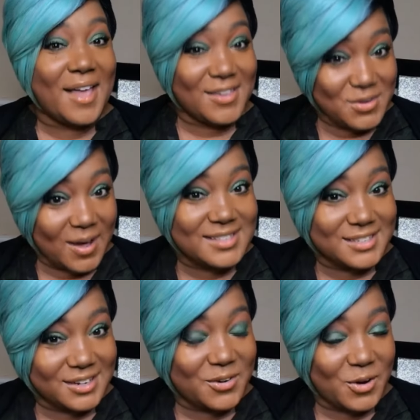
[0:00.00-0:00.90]
You ask
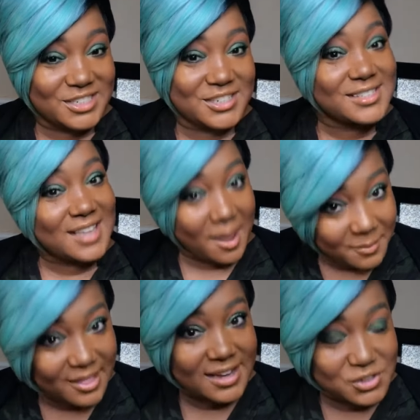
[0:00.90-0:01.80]
good questions. I'm
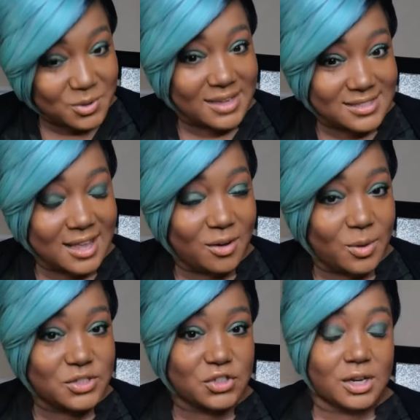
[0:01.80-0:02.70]
glad you asked that
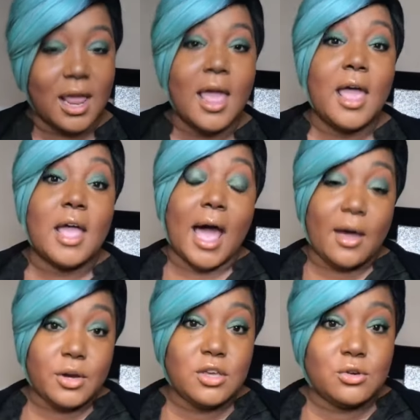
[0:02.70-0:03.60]
question.
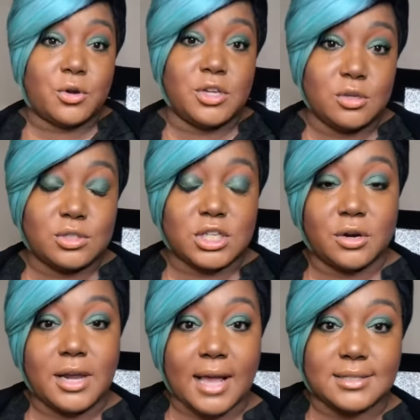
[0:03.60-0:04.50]
How do you use
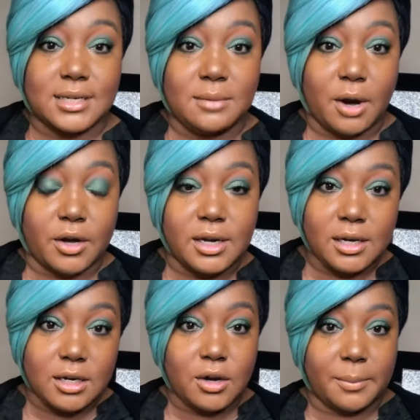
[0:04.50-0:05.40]
curiosity
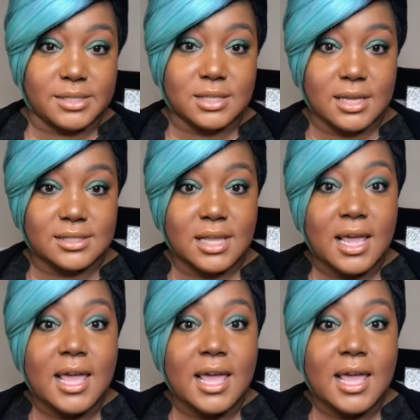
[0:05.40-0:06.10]
marketing in your business